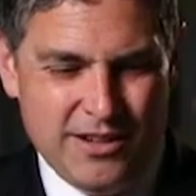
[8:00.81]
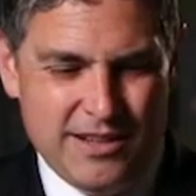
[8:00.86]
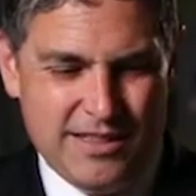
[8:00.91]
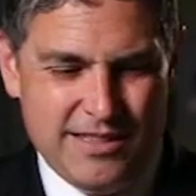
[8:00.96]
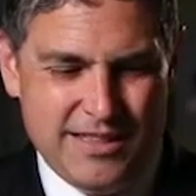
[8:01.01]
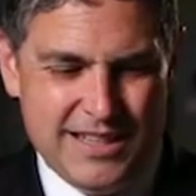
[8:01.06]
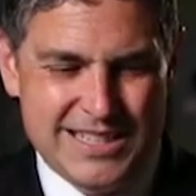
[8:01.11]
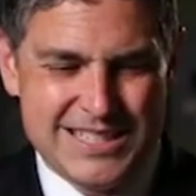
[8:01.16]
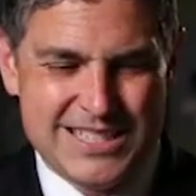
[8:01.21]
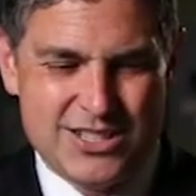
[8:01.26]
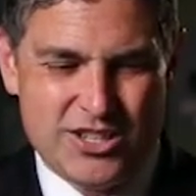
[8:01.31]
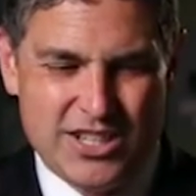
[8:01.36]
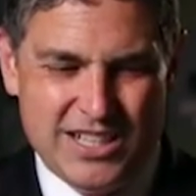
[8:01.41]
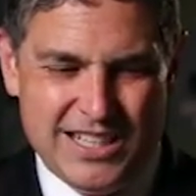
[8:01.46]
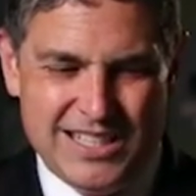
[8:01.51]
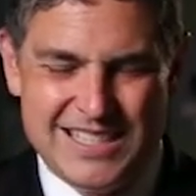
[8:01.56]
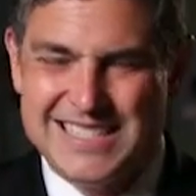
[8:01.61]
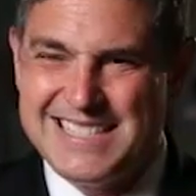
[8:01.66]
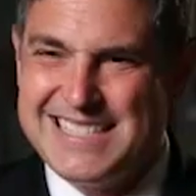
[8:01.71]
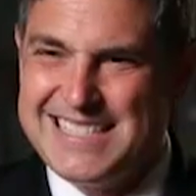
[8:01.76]
things tend
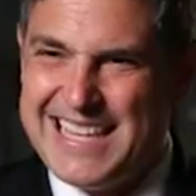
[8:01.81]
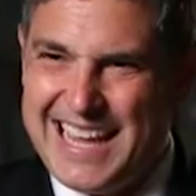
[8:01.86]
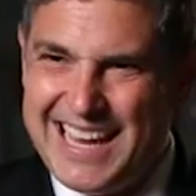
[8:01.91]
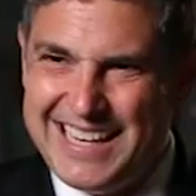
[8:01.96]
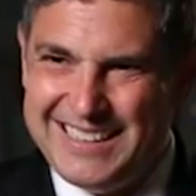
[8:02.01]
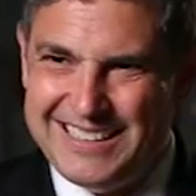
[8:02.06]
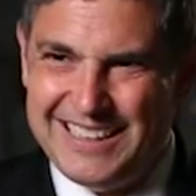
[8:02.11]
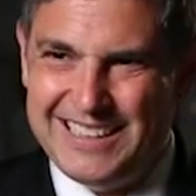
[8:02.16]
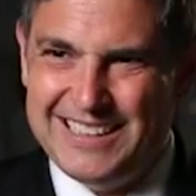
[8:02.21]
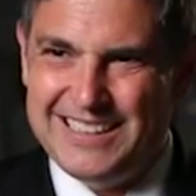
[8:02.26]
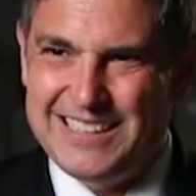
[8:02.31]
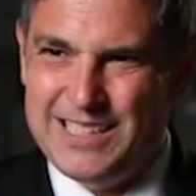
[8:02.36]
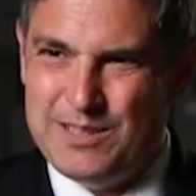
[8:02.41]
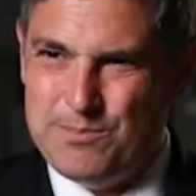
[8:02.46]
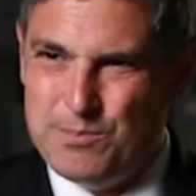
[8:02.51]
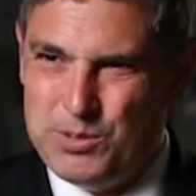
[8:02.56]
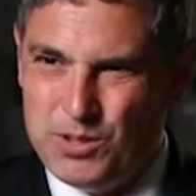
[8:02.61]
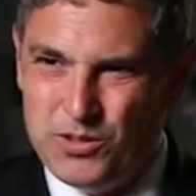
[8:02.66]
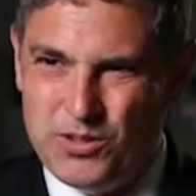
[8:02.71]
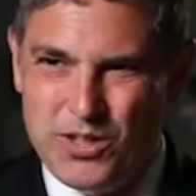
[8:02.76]
to stagnate
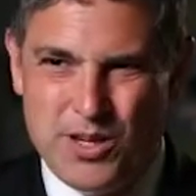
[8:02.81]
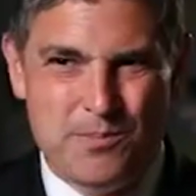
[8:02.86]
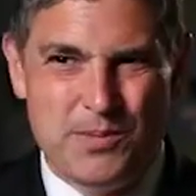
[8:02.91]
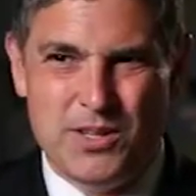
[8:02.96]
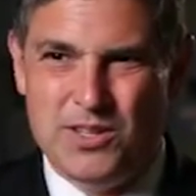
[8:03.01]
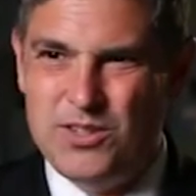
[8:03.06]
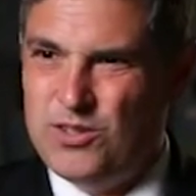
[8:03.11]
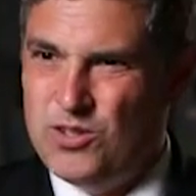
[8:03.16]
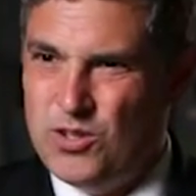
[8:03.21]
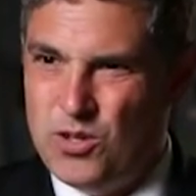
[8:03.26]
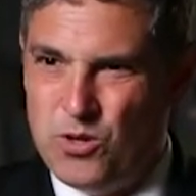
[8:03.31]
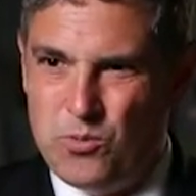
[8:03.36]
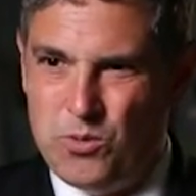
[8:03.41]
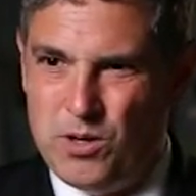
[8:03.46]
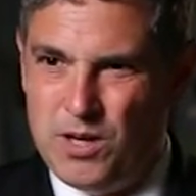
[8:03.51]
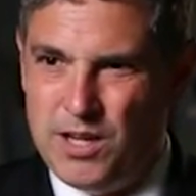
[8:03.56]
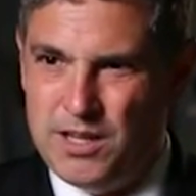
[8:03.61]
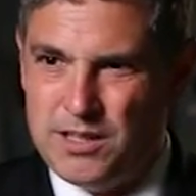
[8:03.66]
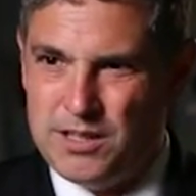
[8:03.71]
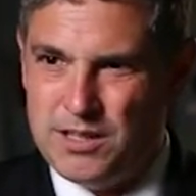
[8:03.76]
and build up that you don't
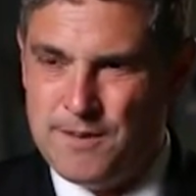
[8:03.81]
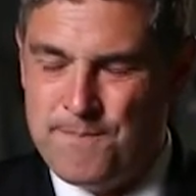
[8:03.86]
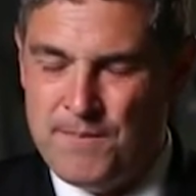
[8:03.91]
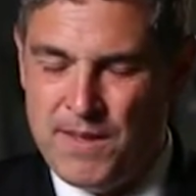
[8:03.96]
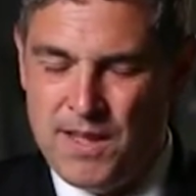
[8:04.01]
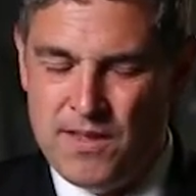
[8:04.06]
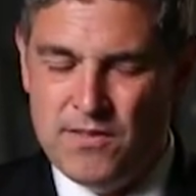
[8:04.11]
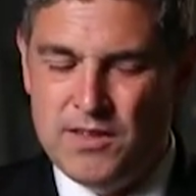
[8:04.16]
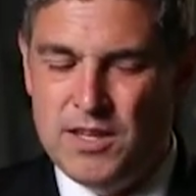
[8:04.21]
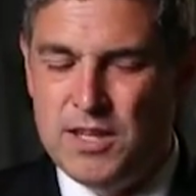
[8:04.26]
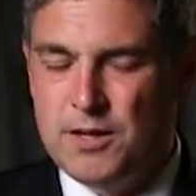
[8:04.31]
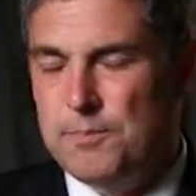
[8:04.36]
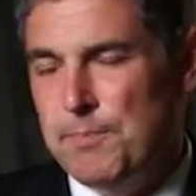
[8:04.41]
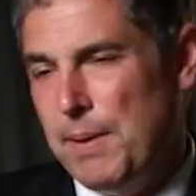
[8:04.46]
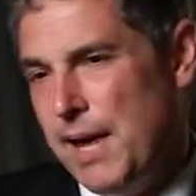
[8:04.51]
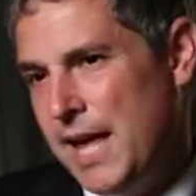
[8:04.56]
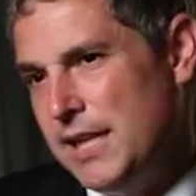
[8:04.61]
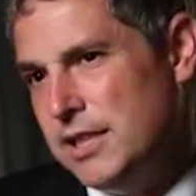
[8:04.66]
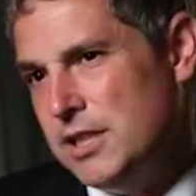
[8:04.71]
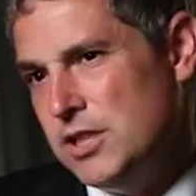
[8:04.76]
want. The
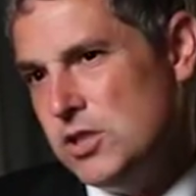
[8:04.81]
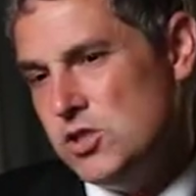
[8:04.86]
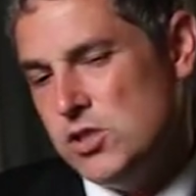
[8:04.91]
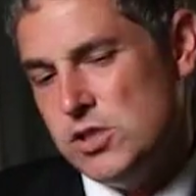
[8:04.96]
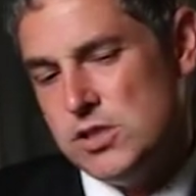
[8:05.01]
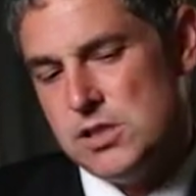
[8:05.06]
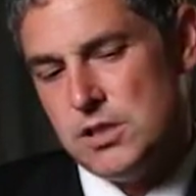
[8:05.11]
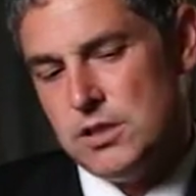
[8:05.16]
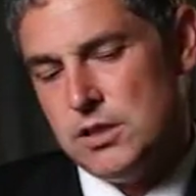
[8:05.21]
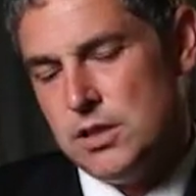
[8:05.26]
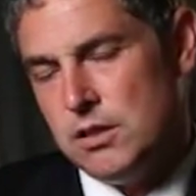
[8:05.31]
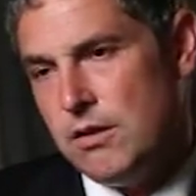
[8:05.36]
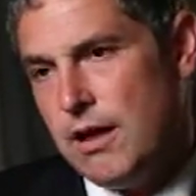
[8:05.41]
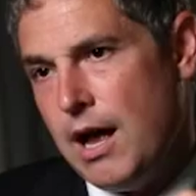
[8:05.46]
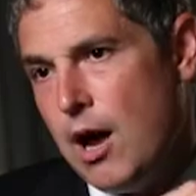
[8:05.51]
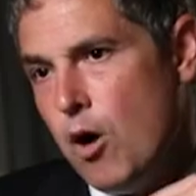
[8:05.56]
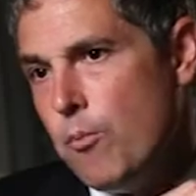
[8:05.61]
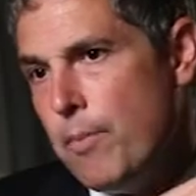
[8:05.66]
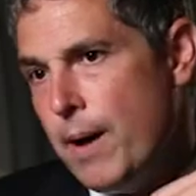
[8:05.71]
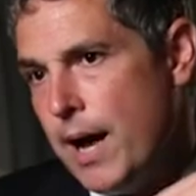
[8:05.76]
appendage is a little
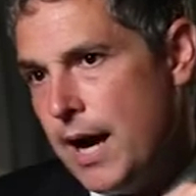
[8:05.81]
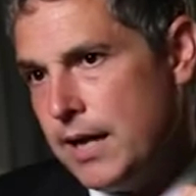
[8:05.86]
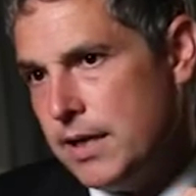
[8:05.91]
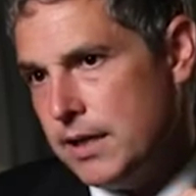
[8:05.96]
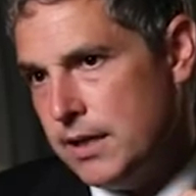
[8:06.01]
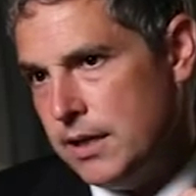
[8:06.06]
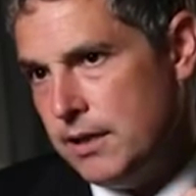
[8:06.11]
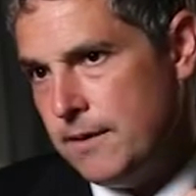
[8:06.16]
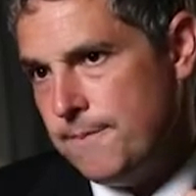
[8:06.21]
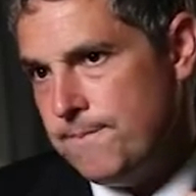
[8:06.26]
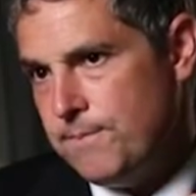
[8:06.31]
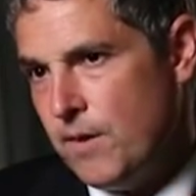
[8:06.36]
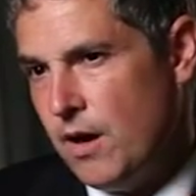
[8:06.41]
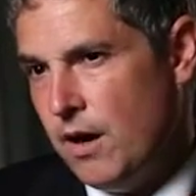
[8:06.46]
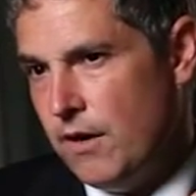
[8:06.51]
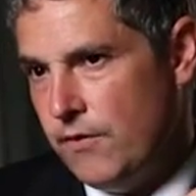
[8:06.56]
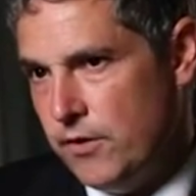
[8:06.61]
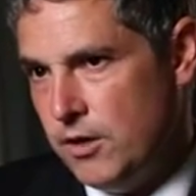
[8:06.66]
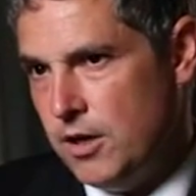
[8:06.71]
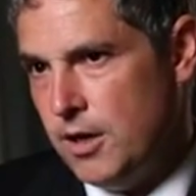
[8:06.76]
outpocketing
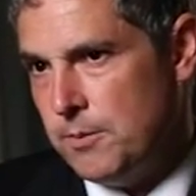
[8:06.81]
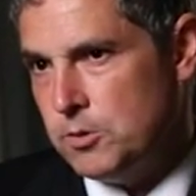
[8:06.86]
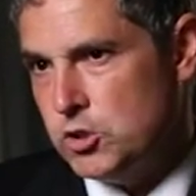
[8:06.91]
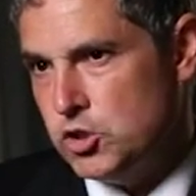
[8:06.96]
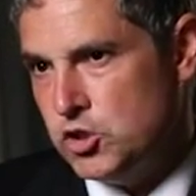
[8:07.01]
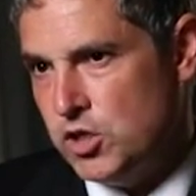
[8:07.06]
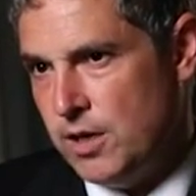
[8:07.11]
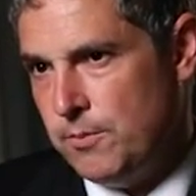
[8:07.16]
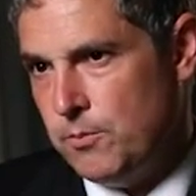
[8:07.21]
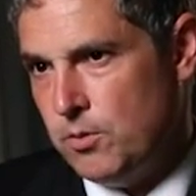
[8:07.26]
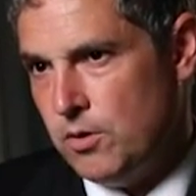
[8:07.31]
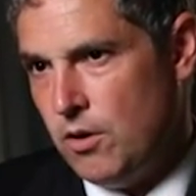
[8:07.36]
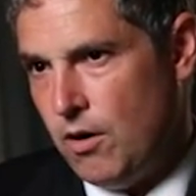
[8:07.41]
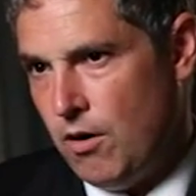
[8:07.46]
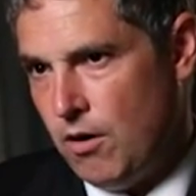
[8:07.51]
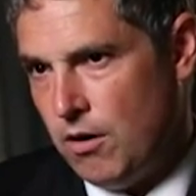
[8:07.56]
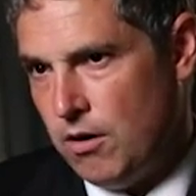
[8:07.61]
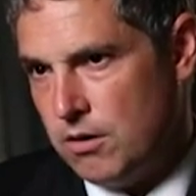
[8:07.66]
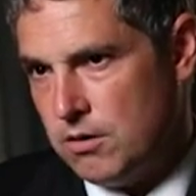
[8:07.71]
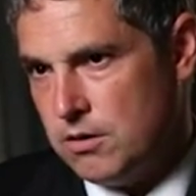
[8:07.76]
of the upper chamber of the
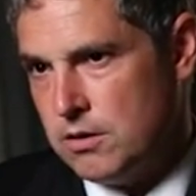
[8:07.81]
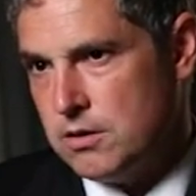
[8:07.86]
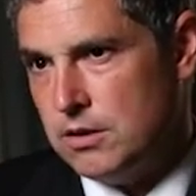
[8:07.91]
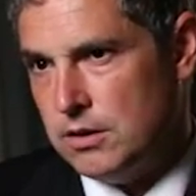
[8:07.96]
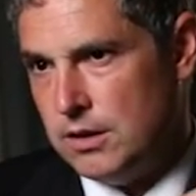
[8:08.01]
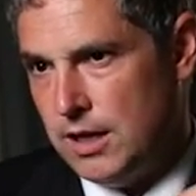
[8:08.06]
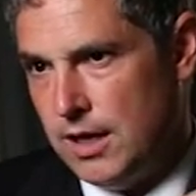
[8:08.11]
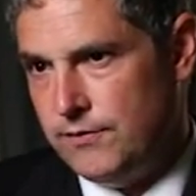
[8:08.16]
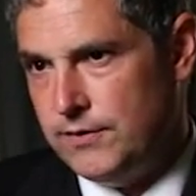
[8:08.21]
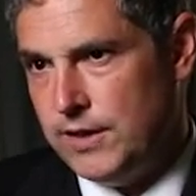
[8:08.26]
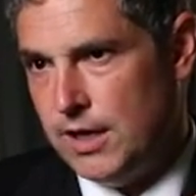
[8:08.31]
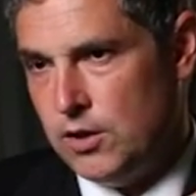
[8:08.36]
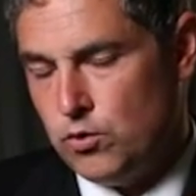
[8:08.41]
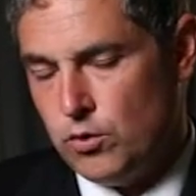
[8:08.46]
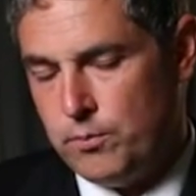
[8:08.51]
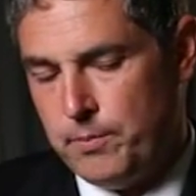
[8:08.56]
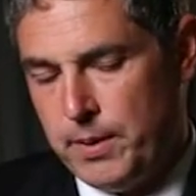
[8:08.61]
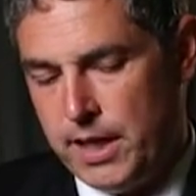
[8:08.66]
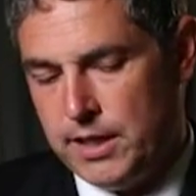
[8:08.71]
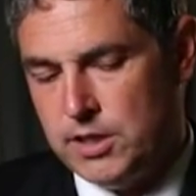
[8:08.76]
heart. The left
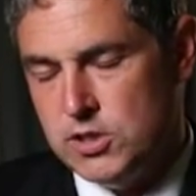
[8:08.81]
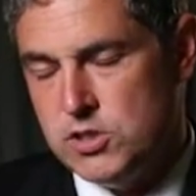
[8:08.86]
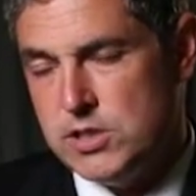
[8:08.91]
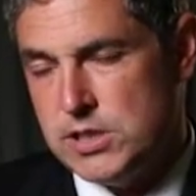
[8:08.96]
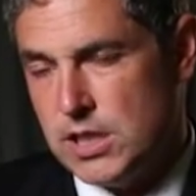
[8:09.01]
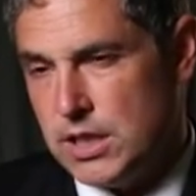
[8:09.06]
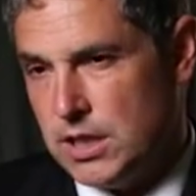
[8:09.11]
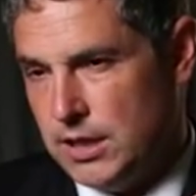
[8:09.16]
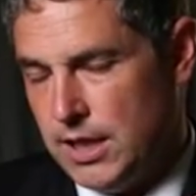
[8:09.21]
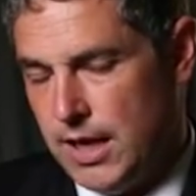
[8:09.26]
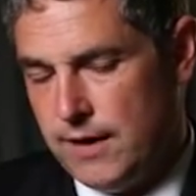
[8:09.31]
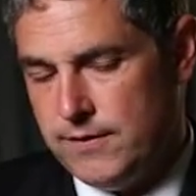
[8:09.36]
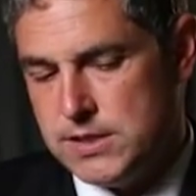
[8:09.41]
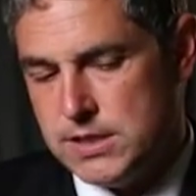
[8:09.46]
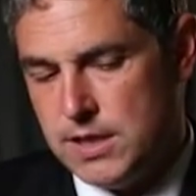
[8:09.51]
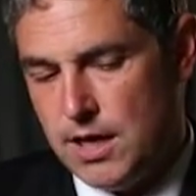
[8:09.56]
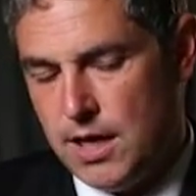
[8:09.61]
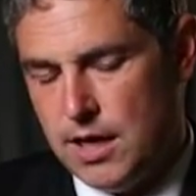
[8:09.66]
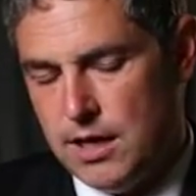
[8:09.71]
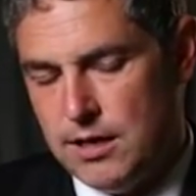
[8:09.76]
atrial appendage is on the left
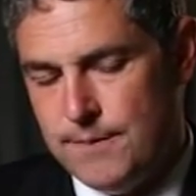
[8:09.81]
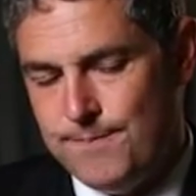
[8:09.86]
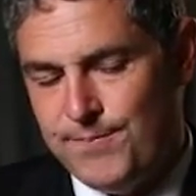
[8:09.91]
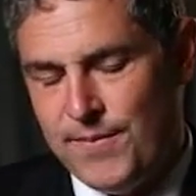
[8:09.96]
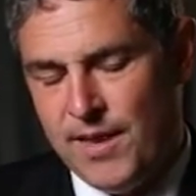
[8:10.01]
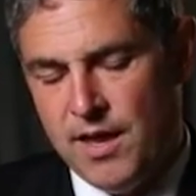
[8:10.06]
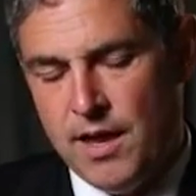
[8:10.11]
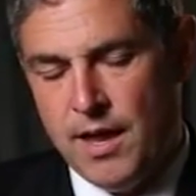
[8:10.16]
side.